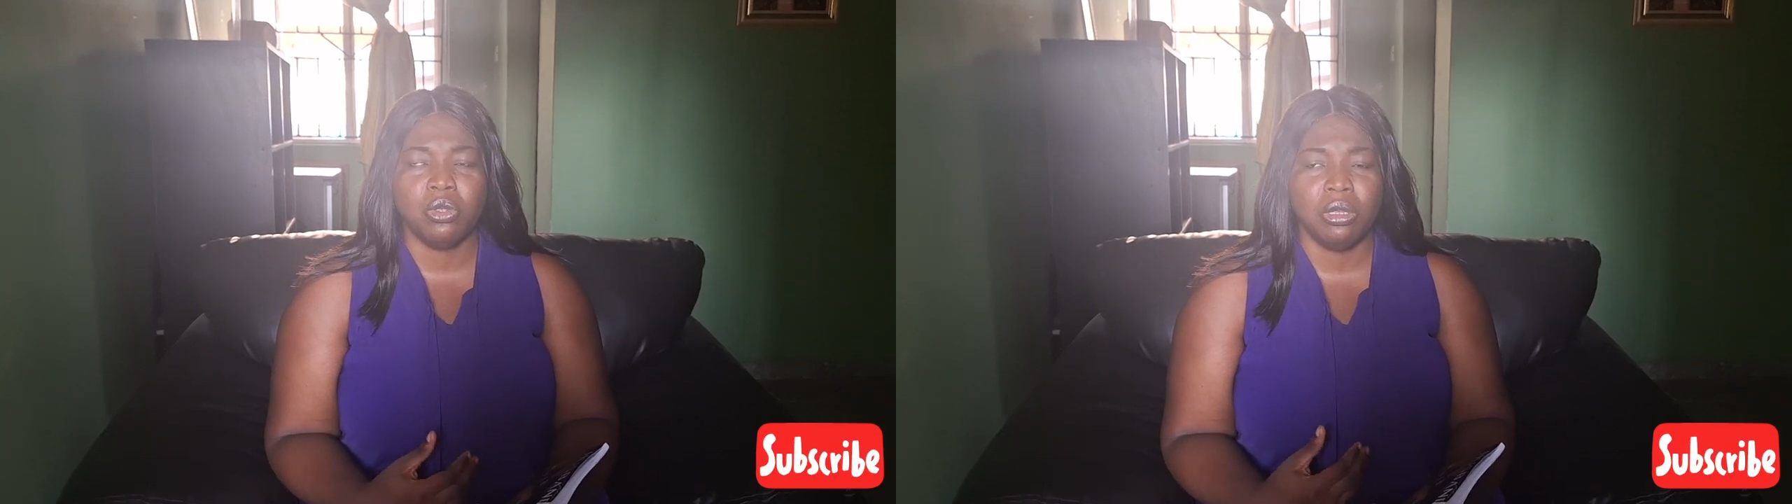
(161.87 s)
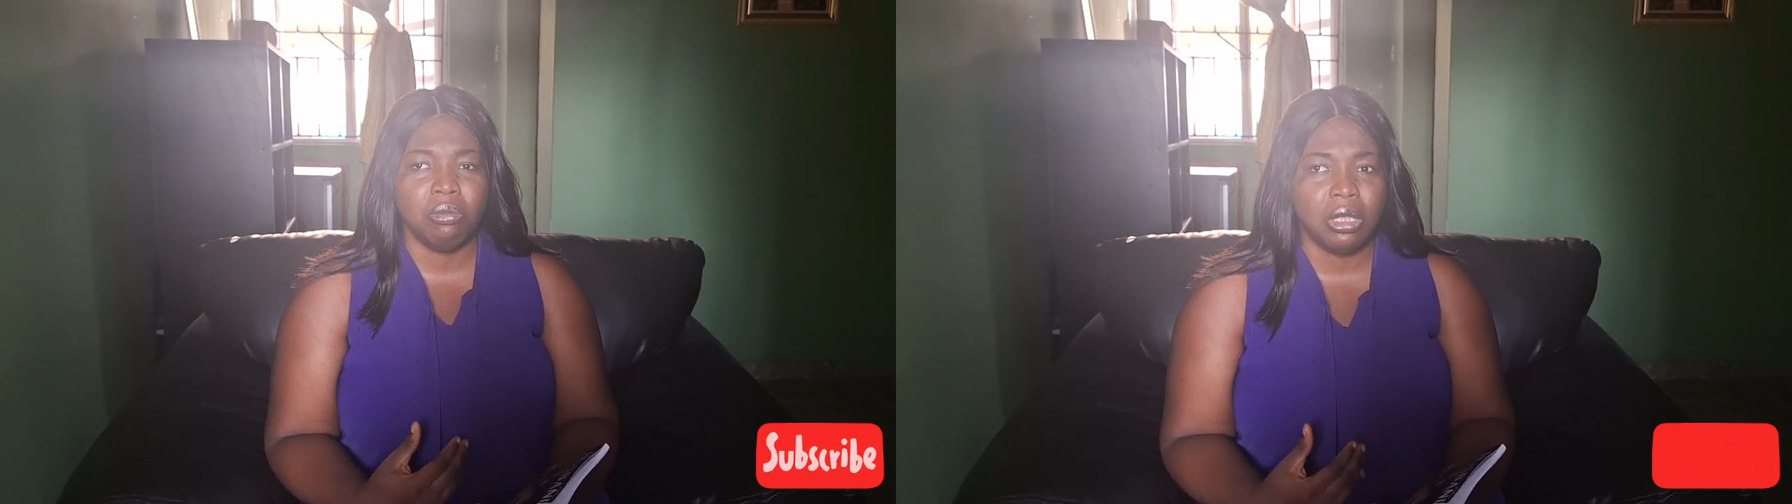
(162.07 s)

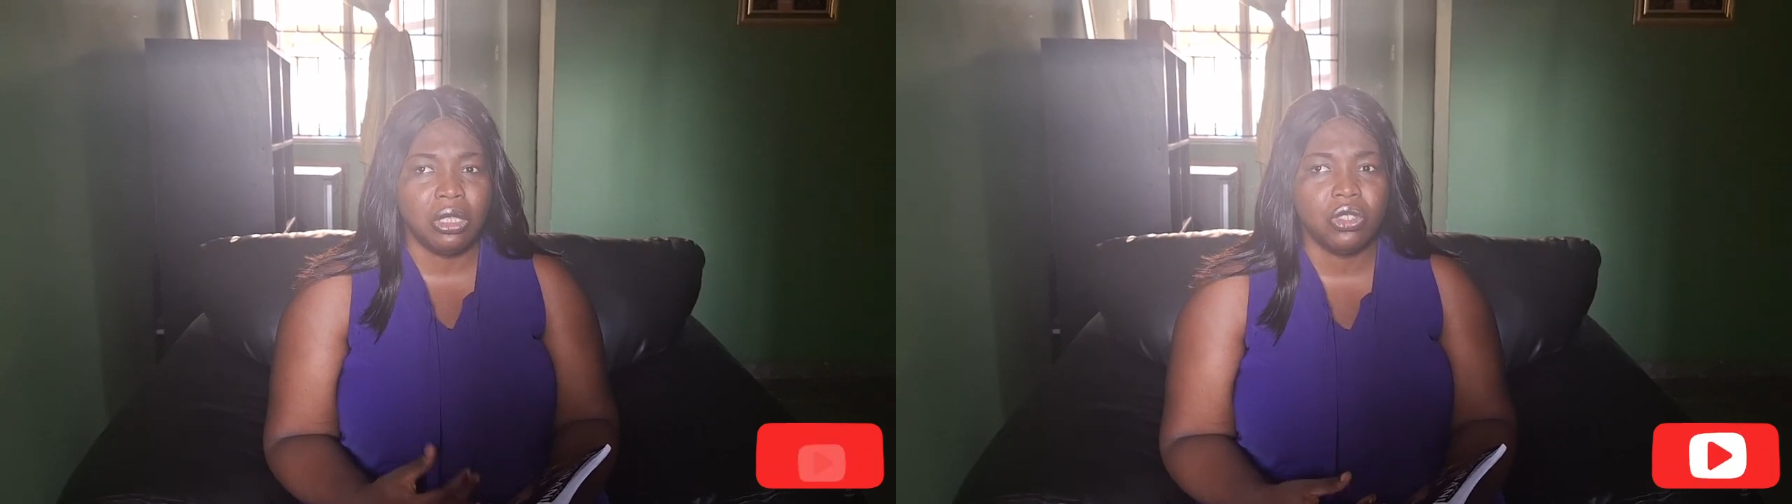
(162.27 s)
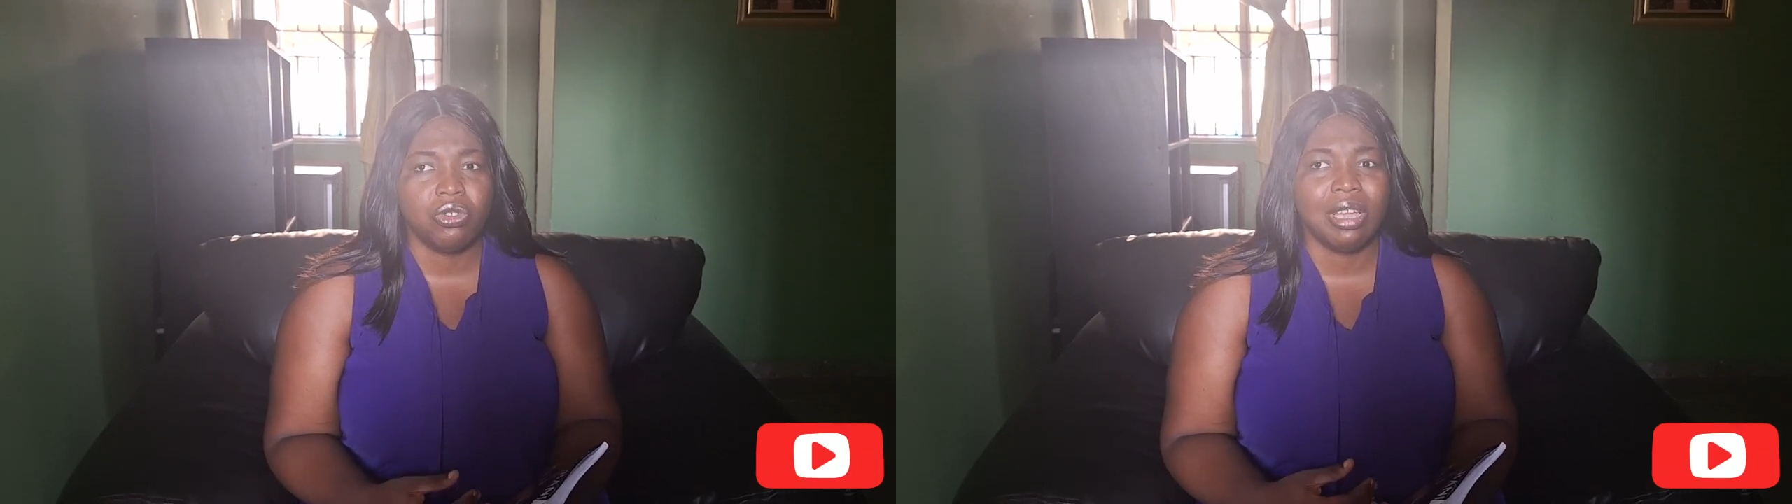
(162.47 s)
doing
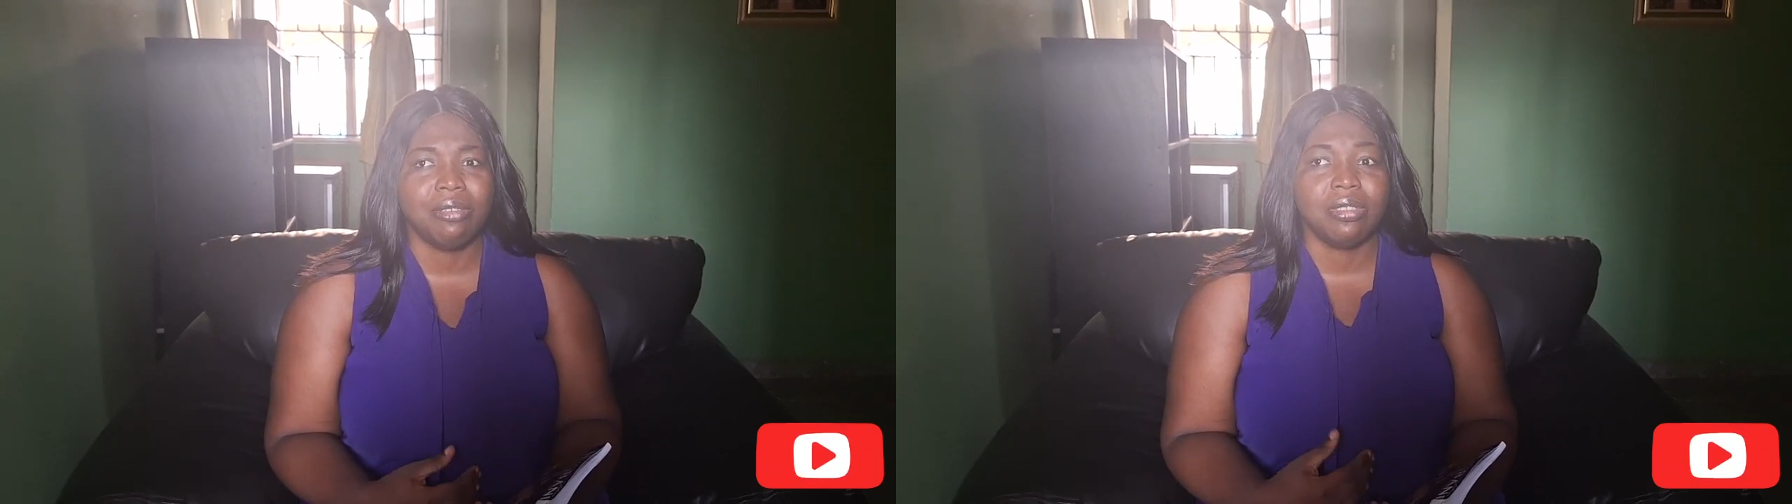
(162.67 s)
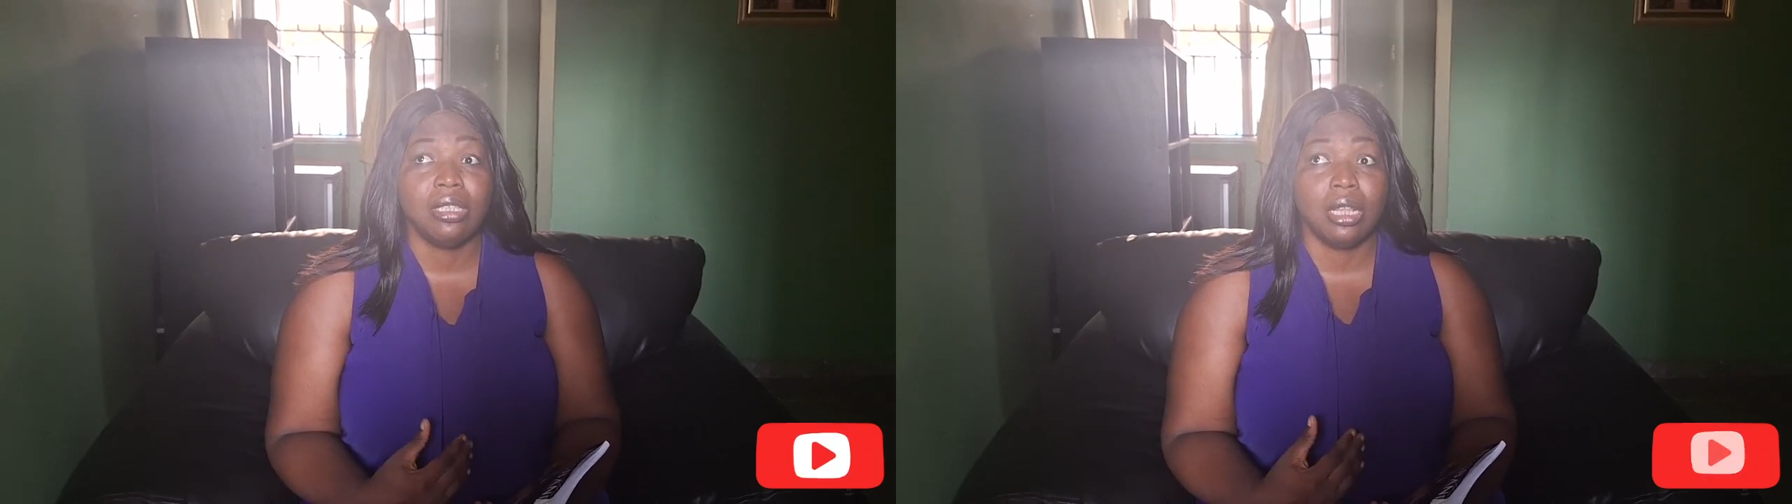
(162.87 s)
ministry,
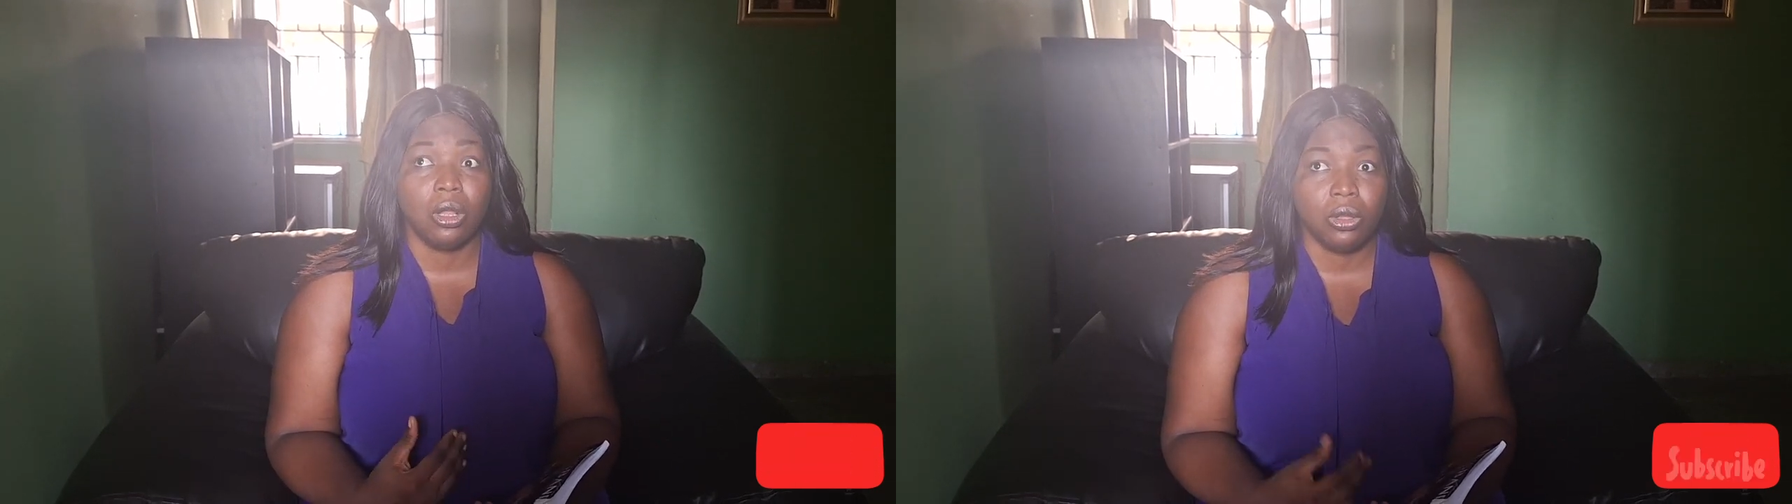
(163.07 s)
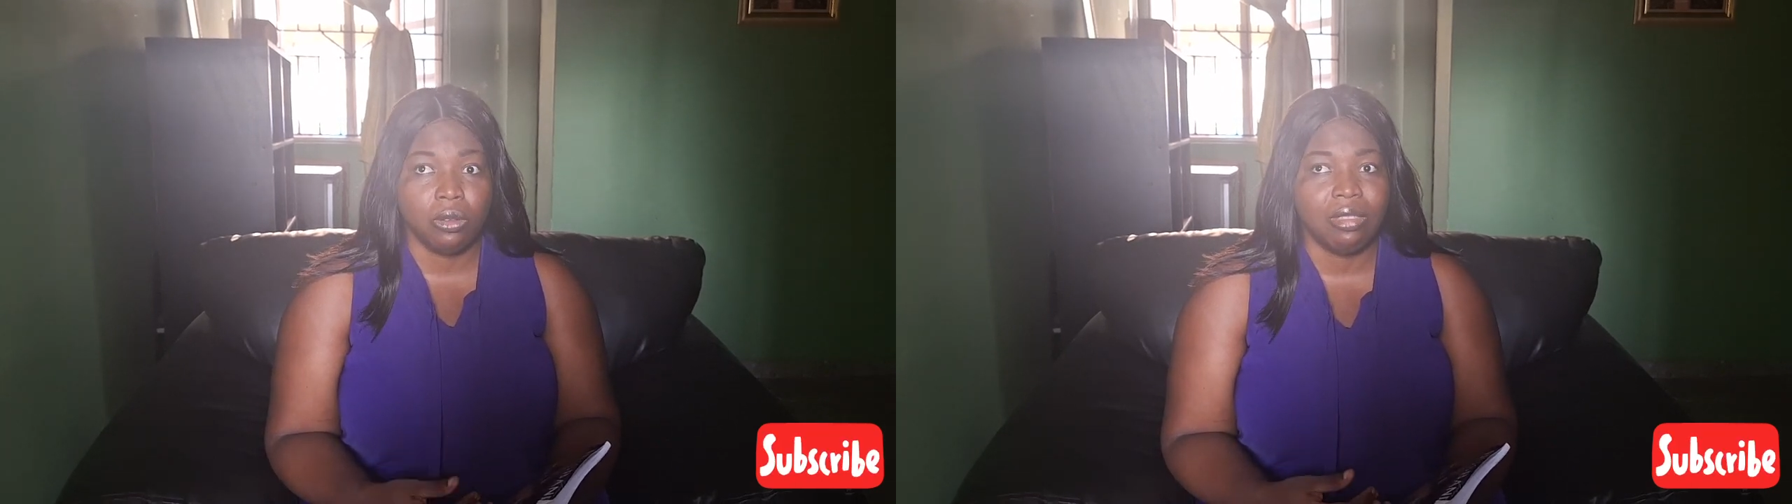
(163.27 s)
I've seen a
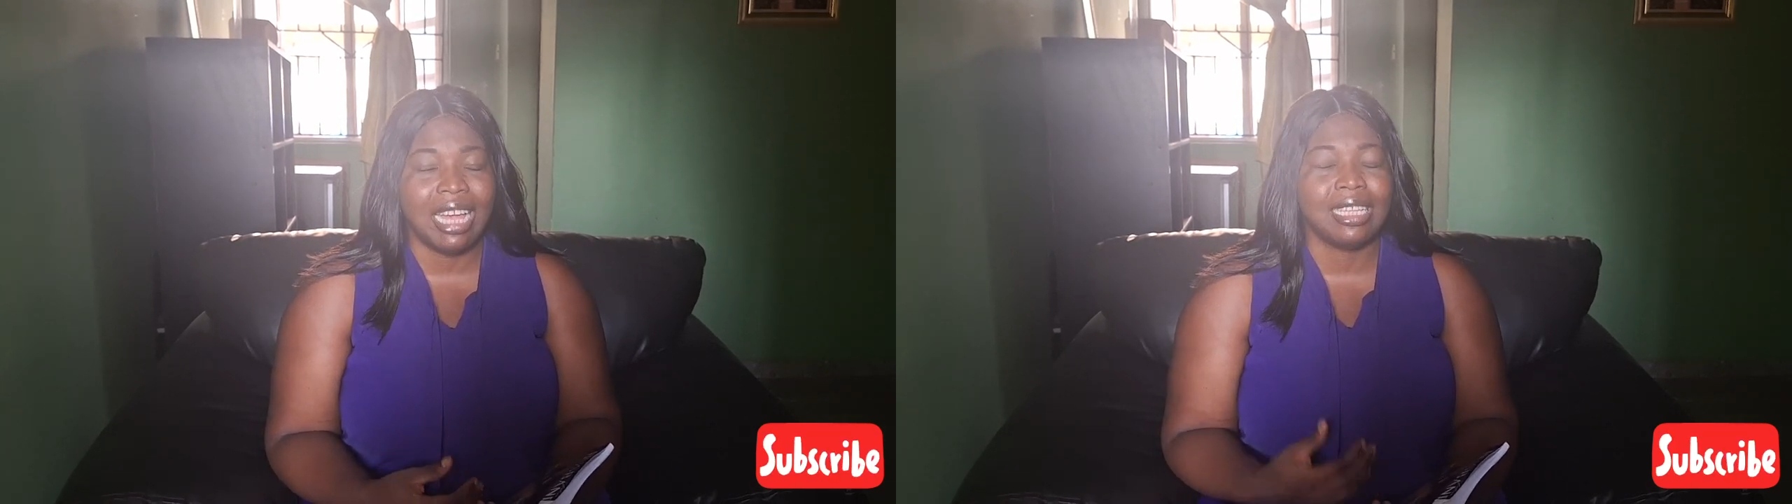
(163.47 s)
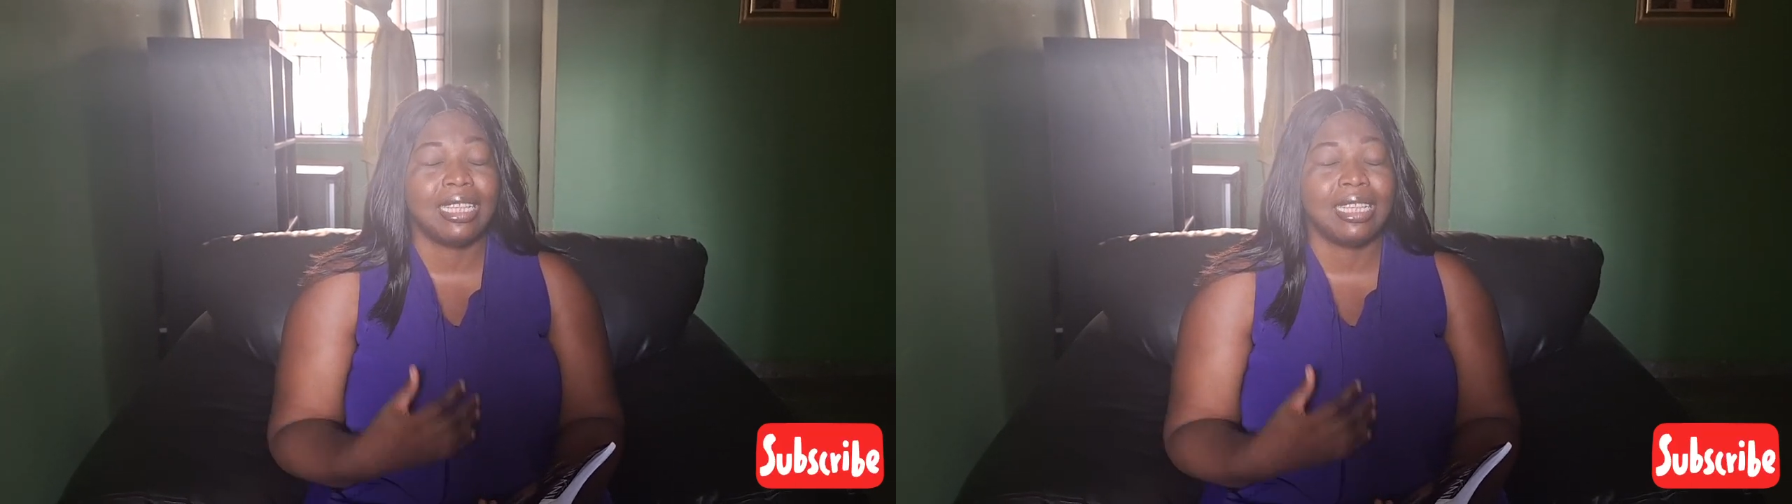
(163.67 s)
lot of that.